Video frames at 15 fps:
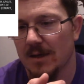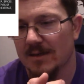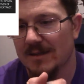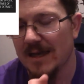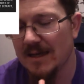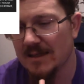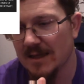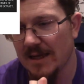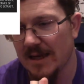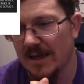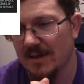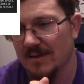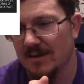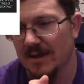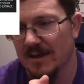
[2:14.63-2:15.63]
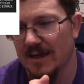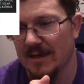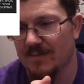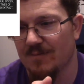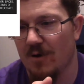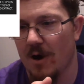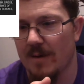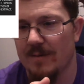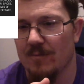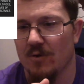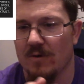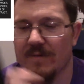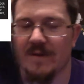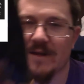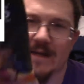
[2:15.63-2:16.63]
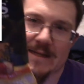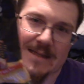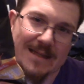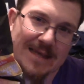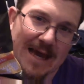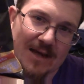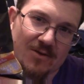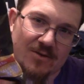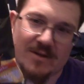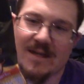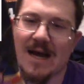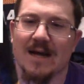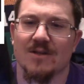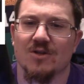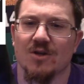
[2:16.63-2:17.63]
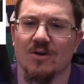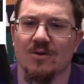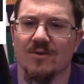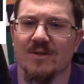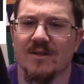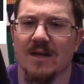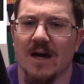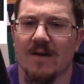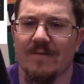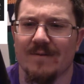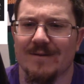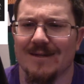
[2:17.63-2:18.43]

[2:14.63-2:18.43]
Seasonings, uh, that's probably more the, the actual nacho stuff.